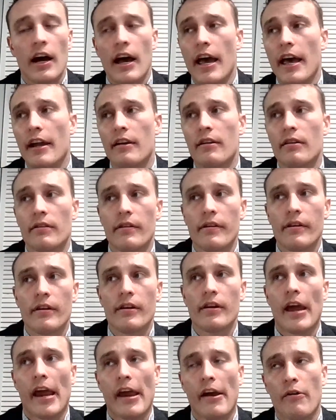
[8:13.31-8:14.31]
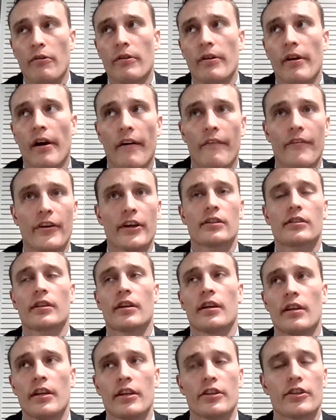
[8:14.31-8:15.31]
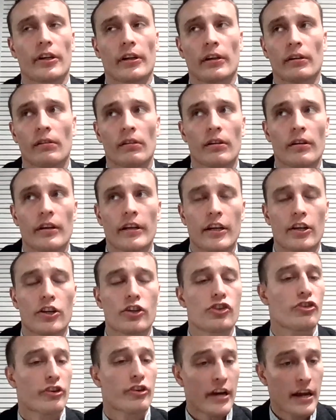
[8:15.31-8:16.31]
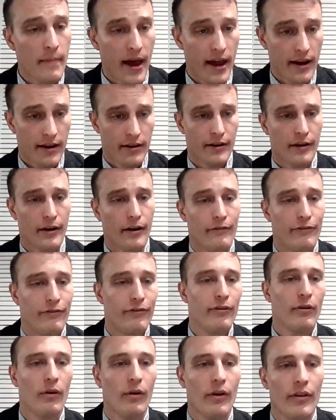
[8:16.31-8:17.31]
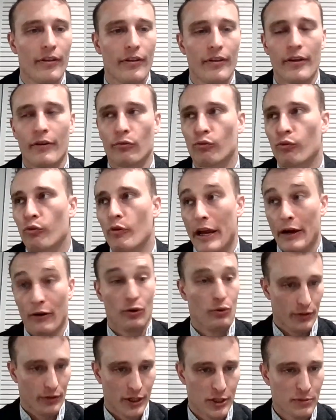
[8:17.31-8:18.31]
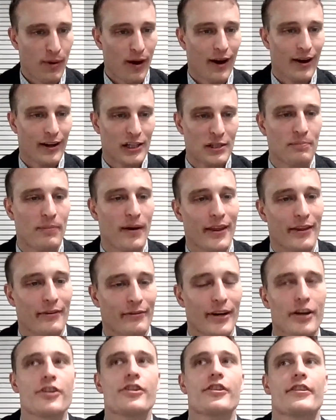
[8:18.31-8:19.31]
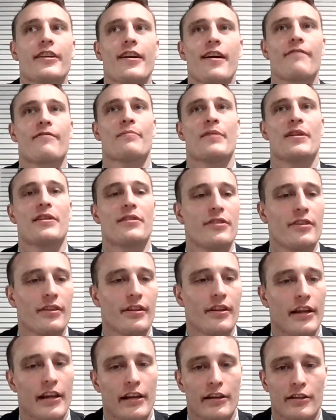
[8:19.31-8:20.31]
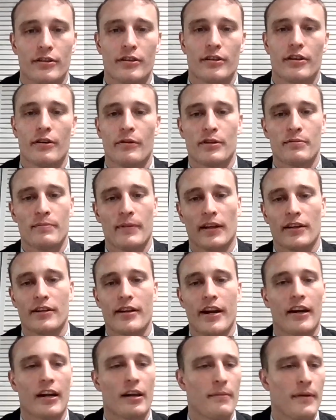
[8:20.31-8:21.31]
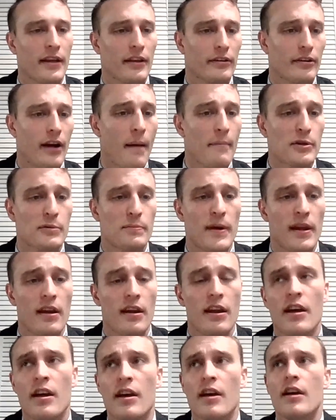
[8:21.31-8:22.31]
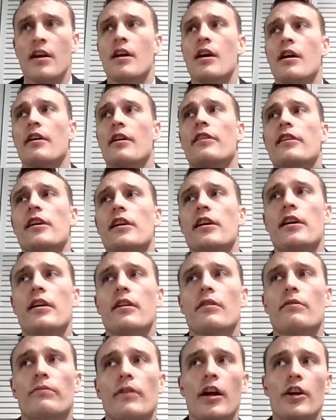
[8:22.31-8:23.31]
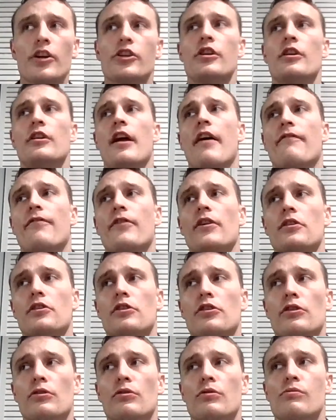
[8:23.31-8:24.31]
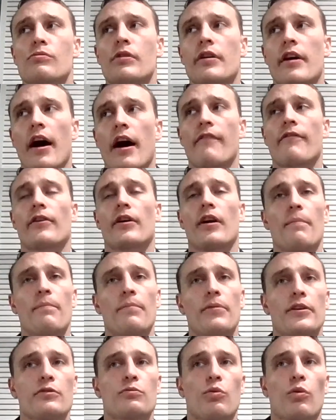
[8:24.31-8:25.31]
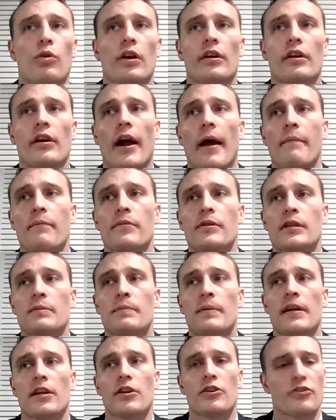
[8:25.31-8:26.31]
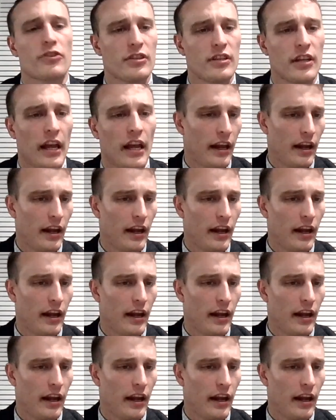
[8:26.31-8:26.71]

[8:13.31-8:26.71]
And obviously these are the extreme end of ill response by the Russian government to its military committing crimes. But the Russian effort to cover up these war crimes has been interesting.